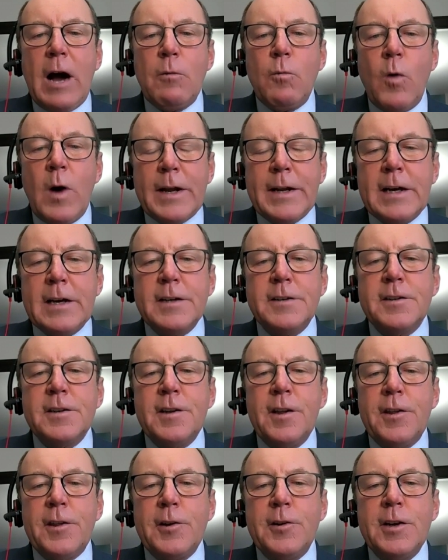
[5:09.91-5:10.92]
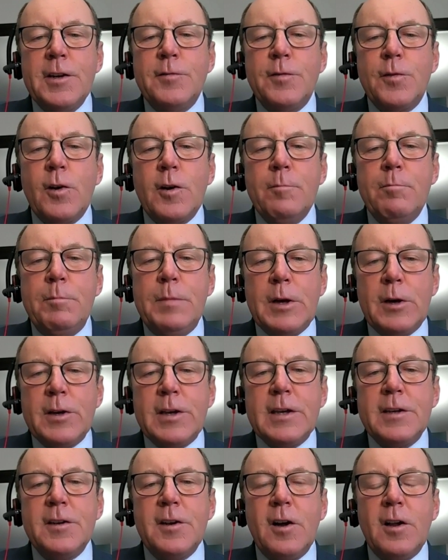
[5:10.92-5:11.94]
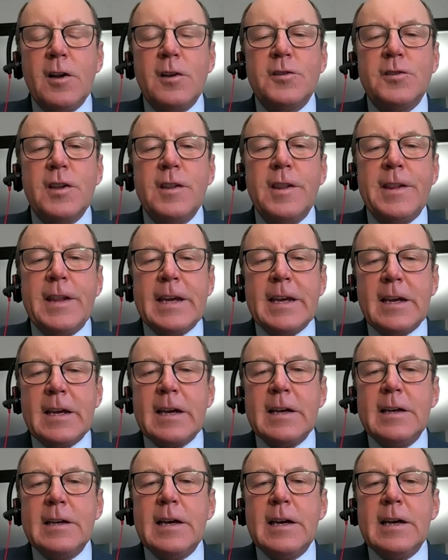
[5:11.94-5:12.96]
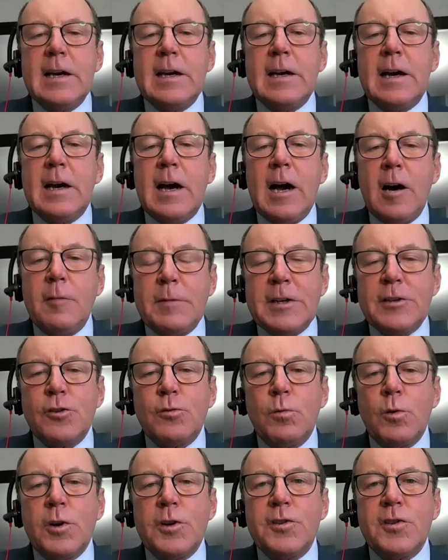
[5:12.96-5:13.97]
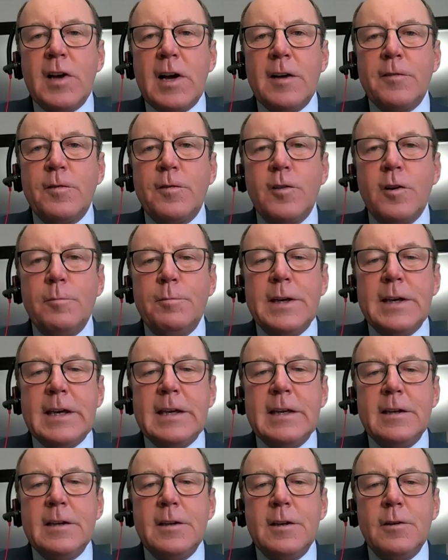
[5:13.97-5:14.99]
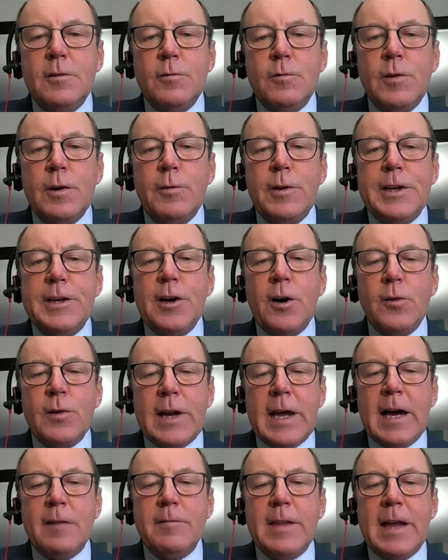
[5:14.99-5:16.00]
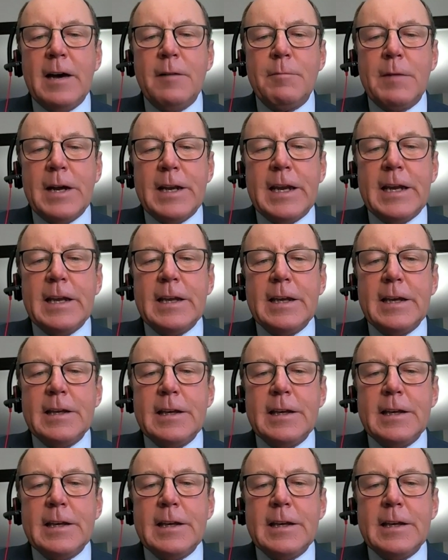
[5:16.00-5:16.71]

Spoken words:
$134 billion. And think how much worse off we'll be when we don't have that money.